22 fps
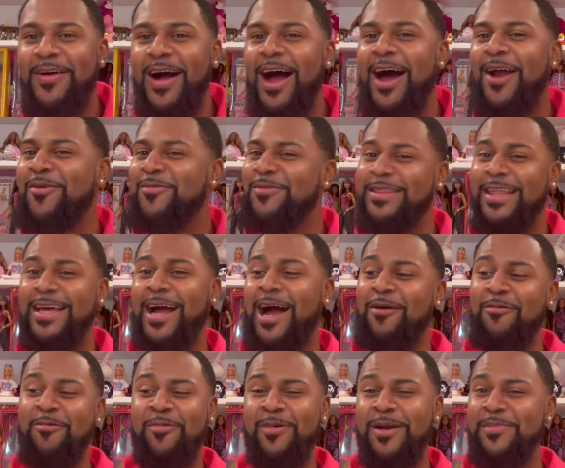I don't think I
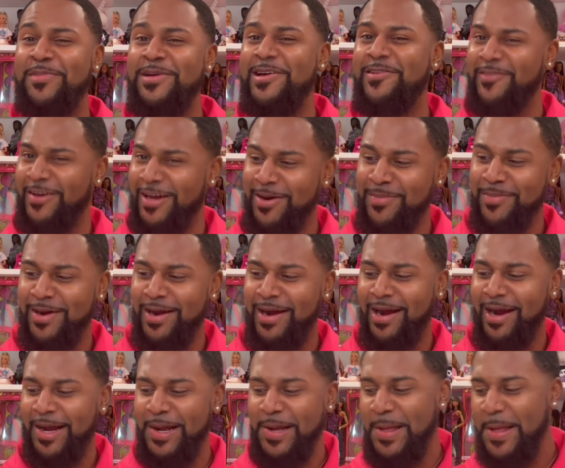would want to be a
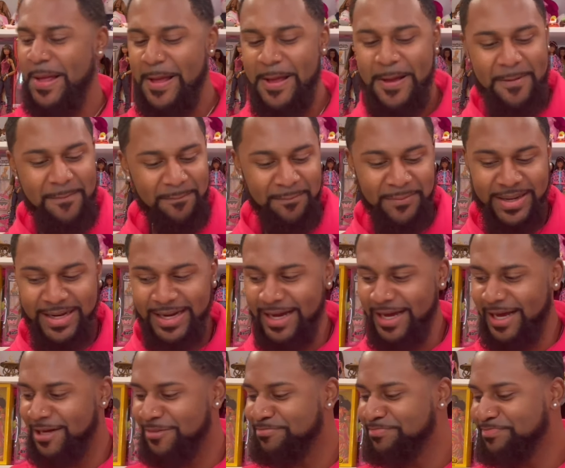vampire,
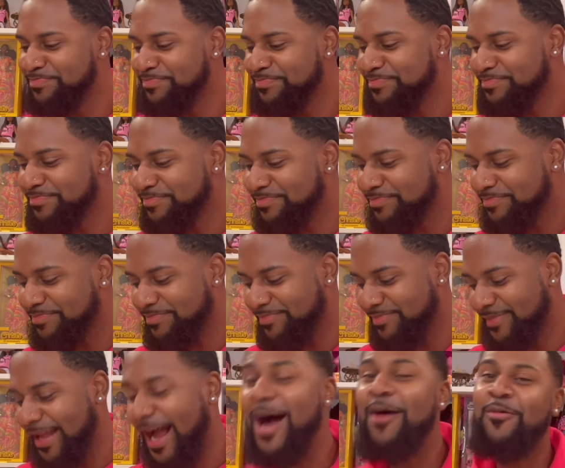but
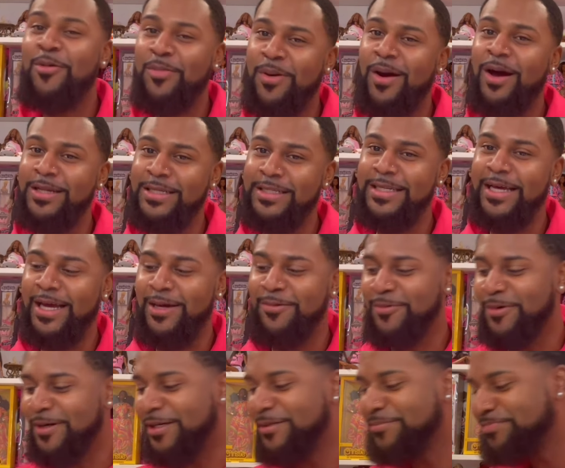I would probably date
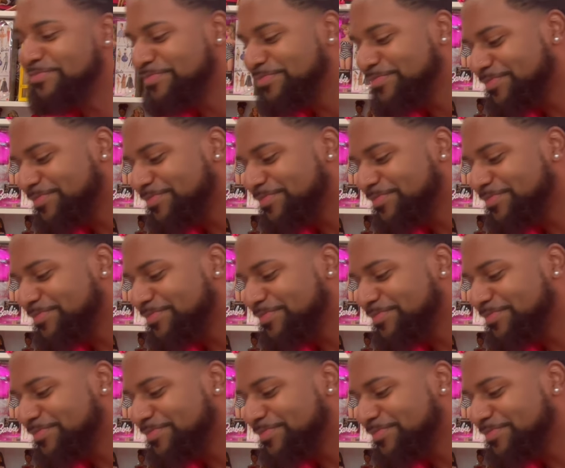one.